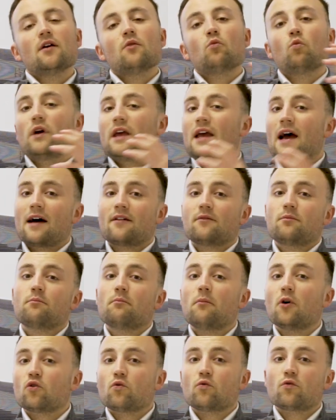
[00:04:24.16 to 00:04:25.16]
We had
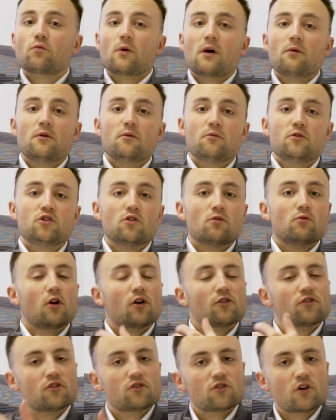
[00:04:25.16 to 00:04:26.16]
models where we would do
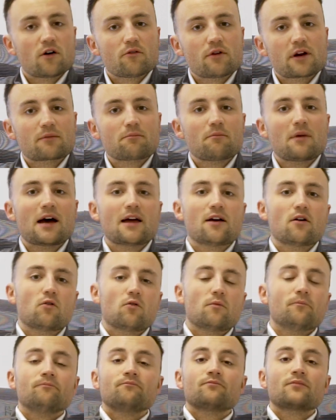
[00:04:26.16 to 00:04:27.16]
lots of direct
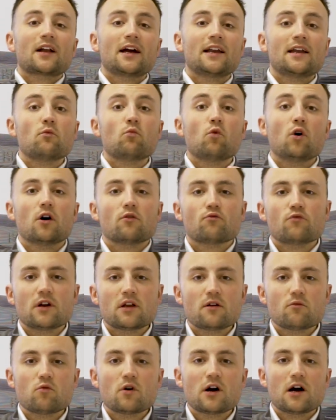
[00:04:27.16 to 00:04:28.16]
mail, and it worked
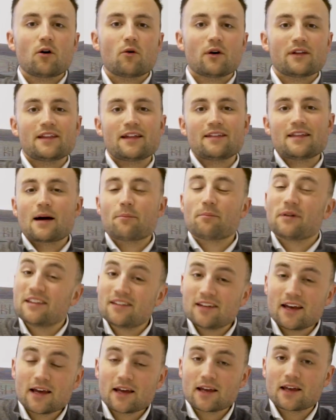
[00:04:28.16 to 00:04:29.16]
really well. And then that
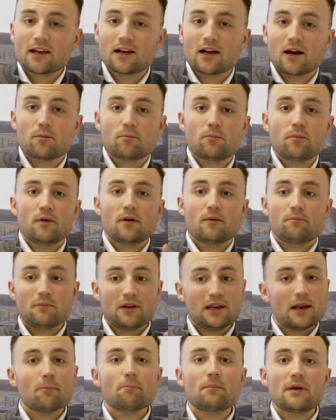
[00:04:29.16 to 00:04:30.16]
particular
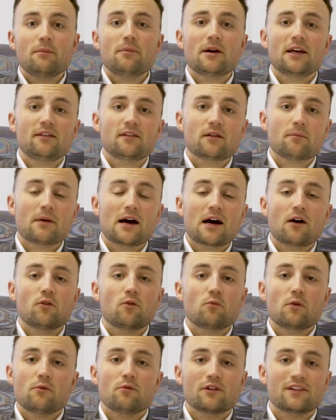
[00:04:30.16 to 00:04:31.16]
lumpy piece of mail that
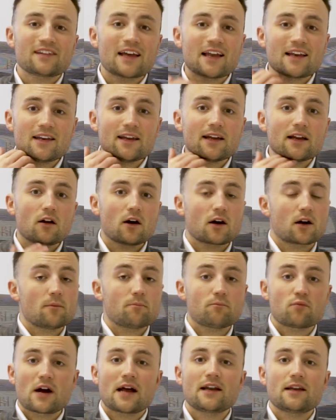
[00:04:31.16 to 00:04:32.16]
we were sending, like a
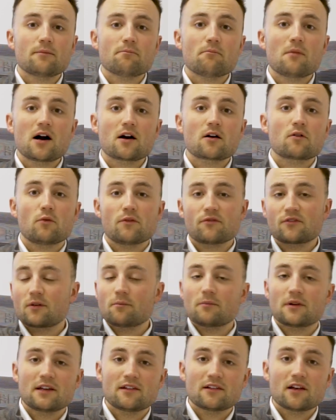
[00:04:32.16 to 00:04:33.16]
branded mug with
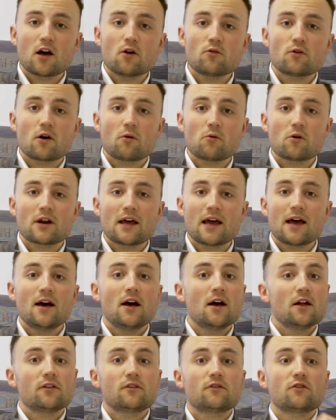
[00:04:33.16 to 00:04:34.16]
somebody's logo on it,
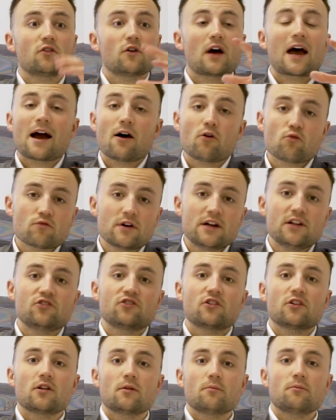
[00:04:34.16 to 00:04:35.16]
to outreach
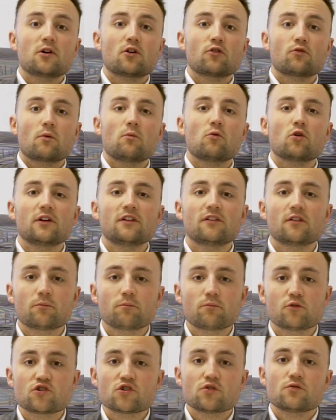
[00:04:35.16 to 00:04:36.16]
to them because we wanted to
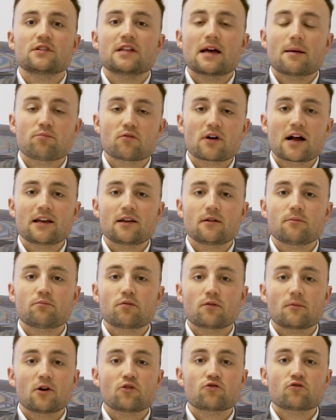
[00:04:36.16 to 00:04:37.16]
produce their branded
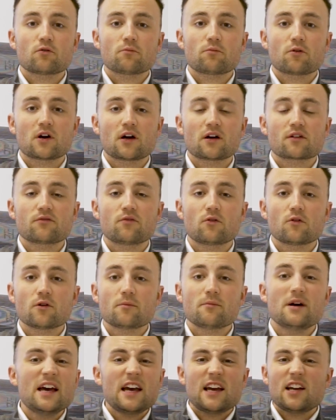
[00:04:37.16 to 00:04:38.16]
promotional products for
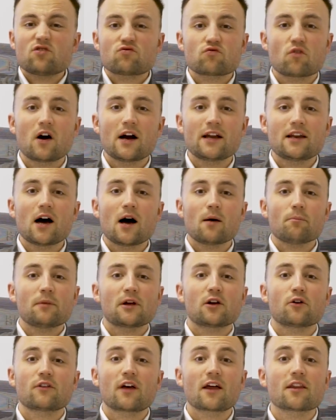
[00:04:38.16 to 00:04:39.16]
them, it dried up
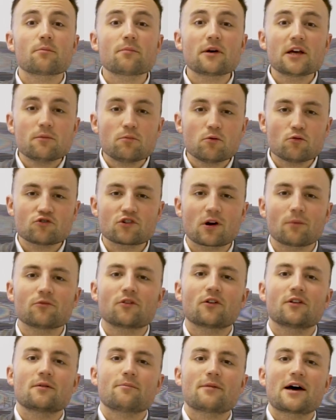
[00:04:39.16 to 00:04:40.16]
because other people
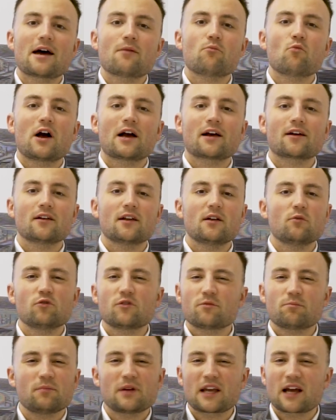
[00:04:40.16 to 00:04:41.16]
jumped on the bandwagon. It
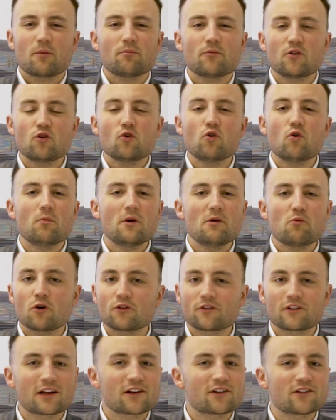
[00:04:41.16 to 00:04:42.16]
was become the norm. It
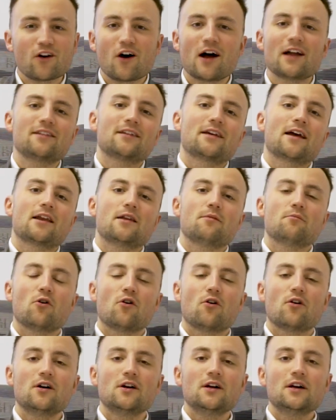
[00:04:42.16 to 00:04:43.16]
wasn't exciting
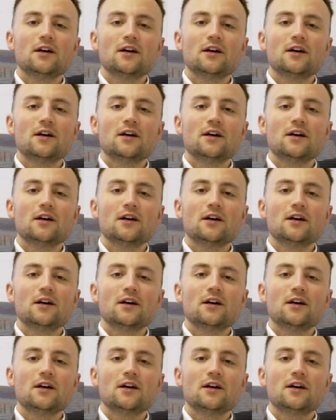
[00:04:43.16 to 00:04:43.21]
anymore.